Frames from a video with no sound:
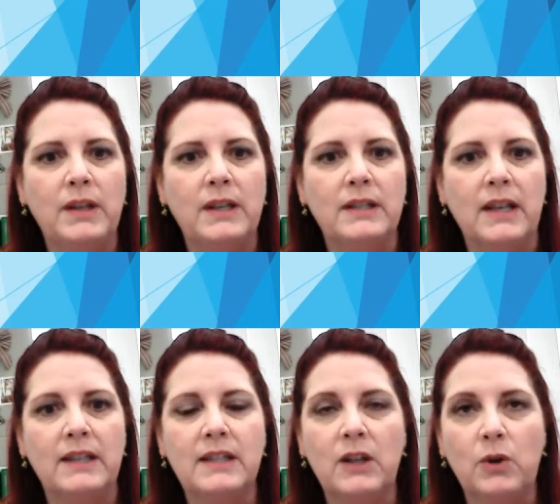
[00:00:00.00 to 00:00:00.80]
is less
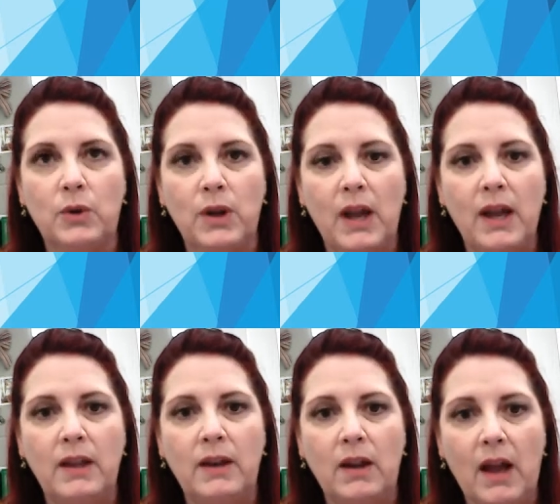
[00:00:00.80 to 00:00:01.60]
than
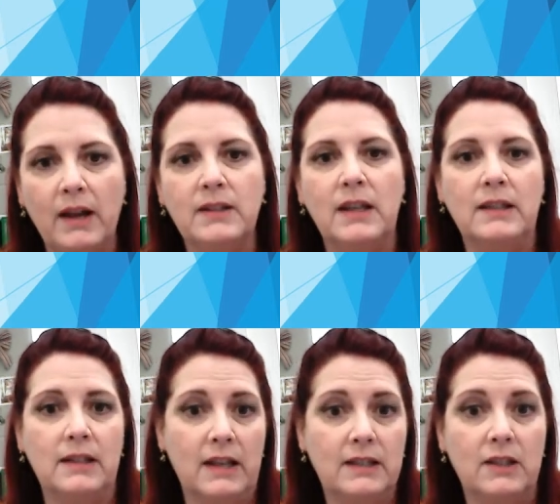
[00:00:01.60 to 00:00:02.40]
and x is
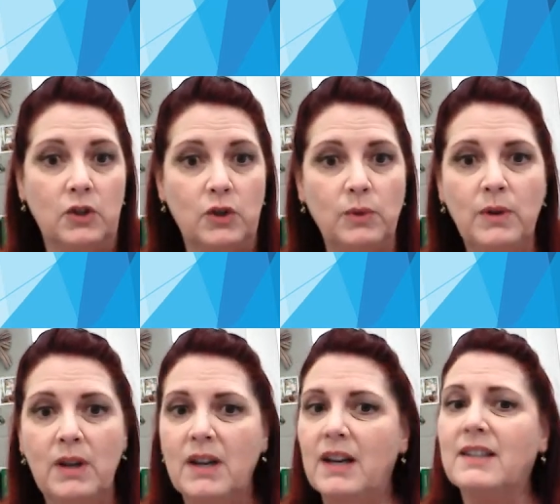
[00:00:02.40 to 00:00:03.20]
less than 2.
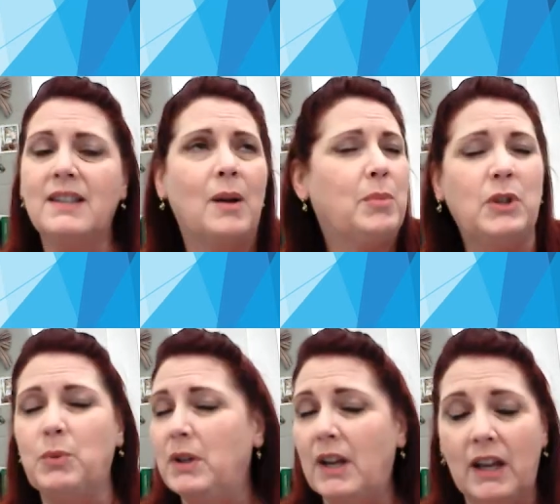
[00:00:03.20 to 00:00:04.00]
It's not
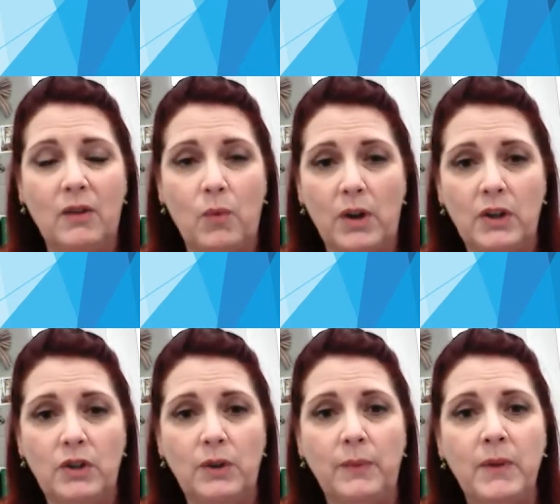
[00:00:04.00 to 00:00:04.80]
between -1 and
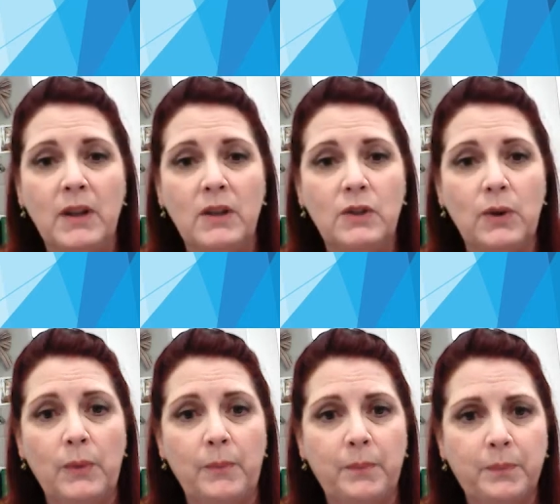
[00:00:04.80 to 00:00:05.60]
2.
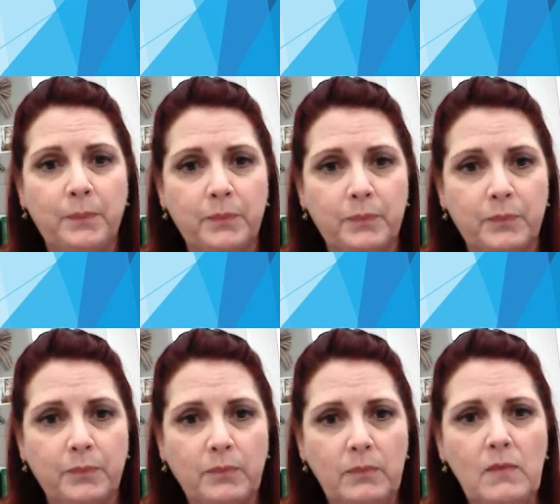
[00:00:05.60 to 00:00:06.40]
So,
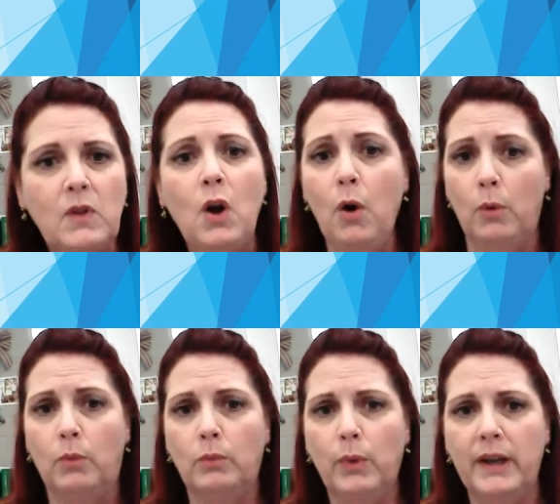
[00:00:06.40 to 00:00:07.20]

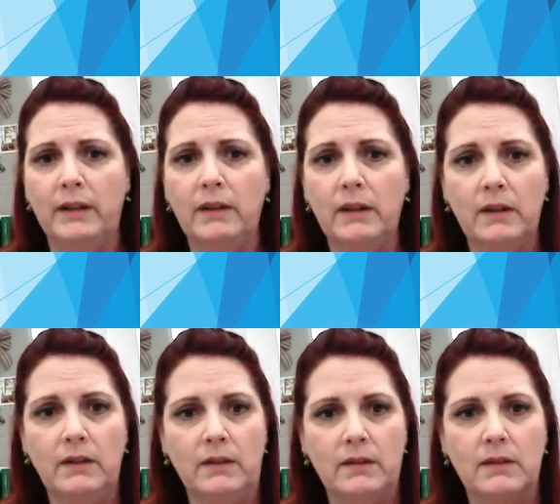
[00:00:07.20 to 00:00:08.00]
oh, wait, it
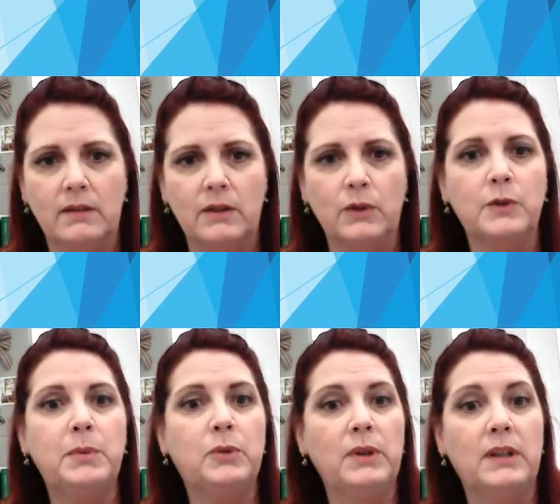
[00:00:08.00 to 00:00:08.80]
is. 0 is
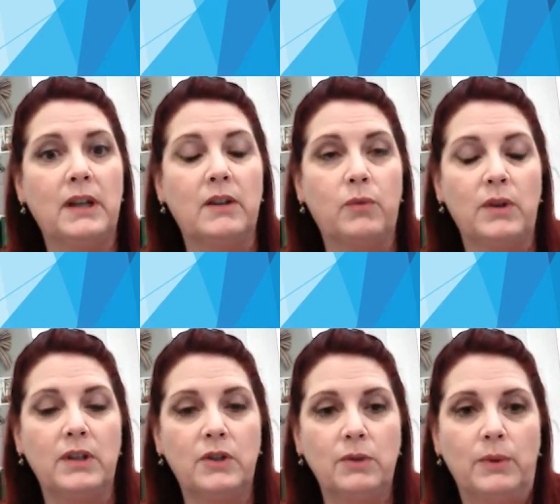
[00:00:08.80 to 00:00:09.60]
between -1
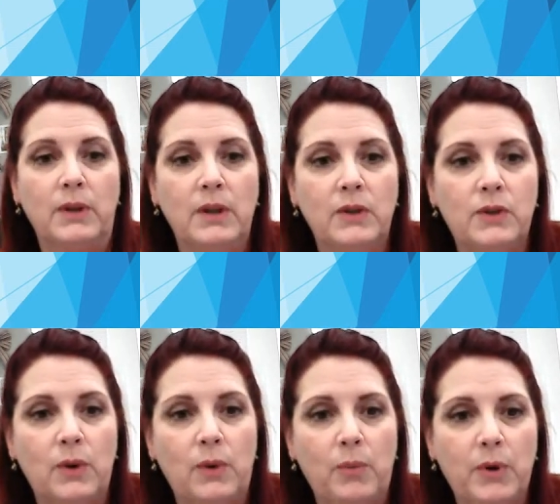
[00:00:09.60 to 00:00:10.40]
and 2.
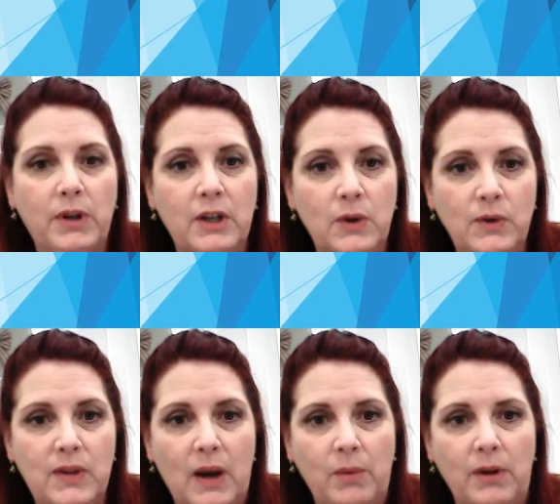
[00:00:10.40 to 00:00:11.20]
So we're going to use
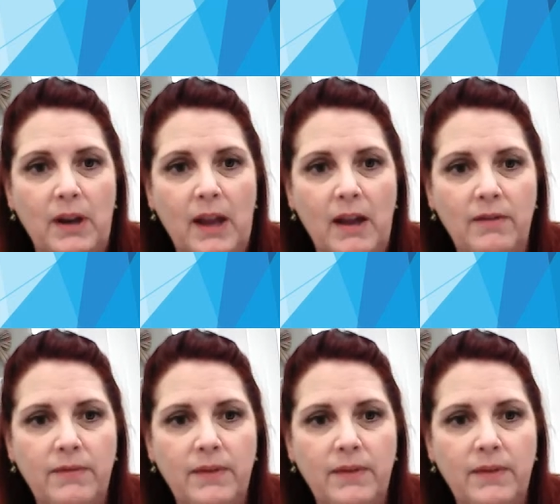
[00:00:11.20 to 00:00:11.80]
that one, f